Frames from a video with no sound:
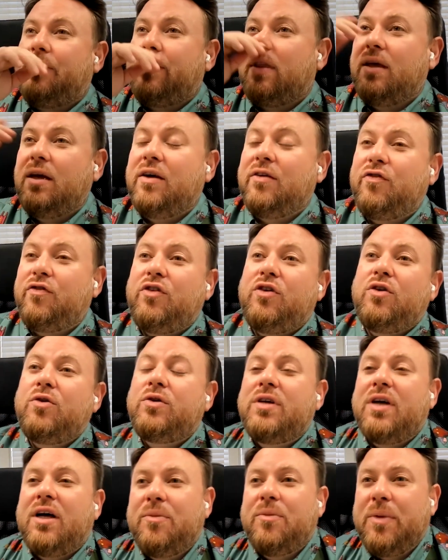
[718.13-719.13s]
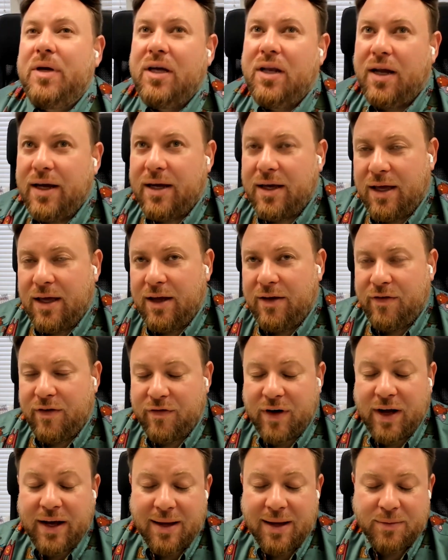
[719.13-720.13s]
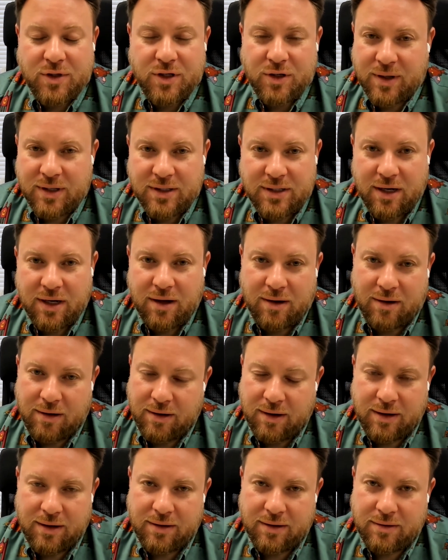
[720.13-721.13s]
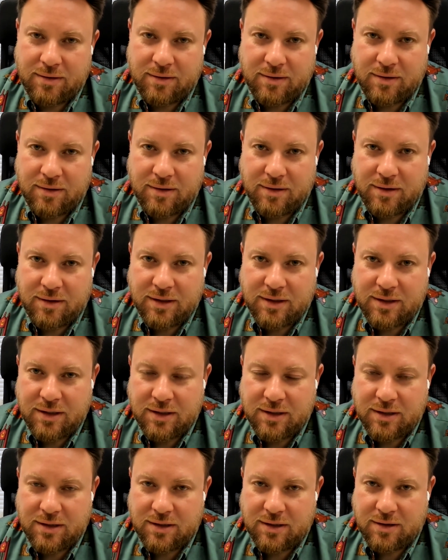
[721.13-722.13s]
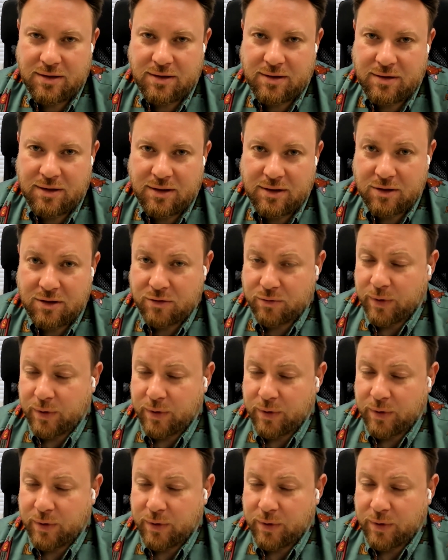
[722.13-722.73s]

you tell me, like, if I come to you and I say, oh, this is